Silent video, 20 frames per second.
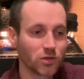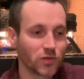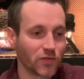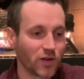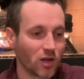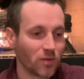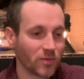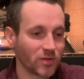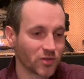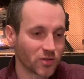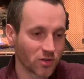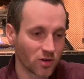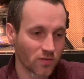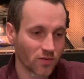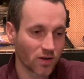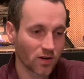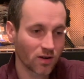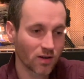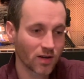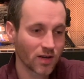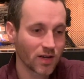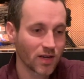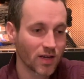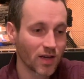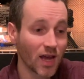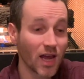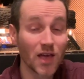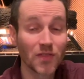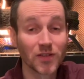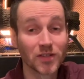development server,
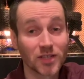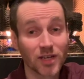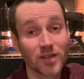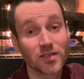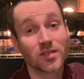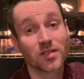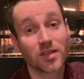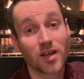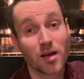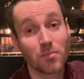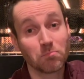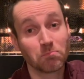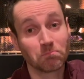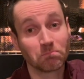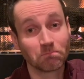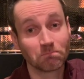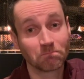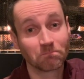and the test step.